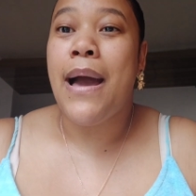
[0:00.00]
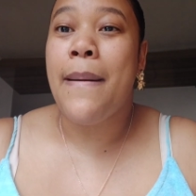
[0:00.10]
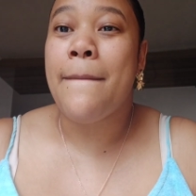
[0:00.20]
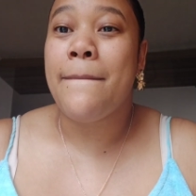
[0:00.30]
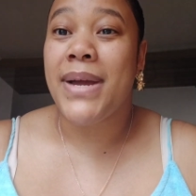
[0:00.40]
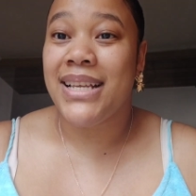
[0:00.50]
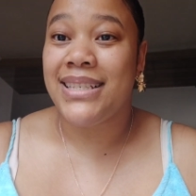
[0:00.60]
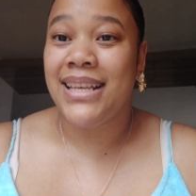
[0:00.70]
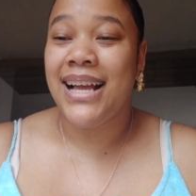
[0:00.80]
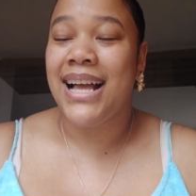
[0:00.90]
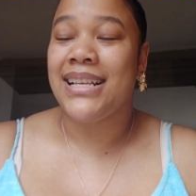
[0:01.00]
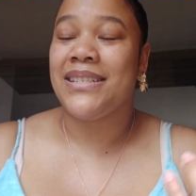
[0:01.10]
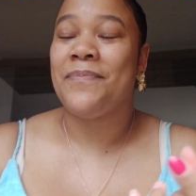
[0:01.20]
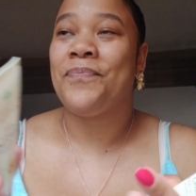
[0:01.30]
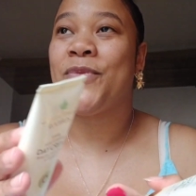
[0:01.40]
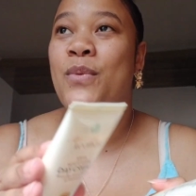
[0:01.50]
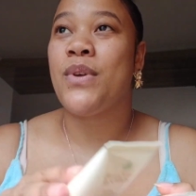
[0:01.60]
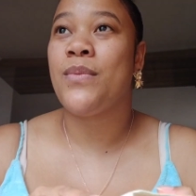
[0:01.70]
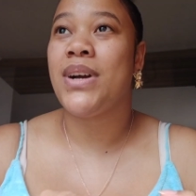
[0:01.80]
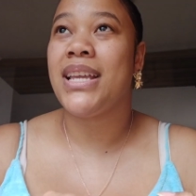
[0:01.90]
amazing guys
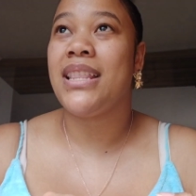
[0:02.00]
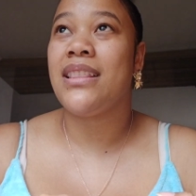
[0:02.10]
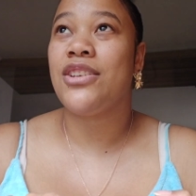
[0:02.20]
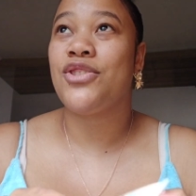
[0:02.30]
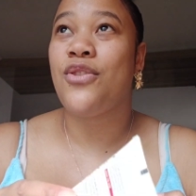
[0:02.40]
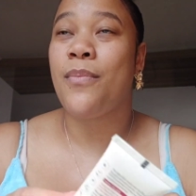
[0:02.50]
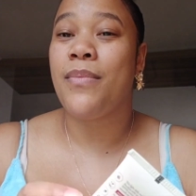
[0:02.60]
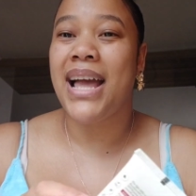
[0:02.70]
we were in the shop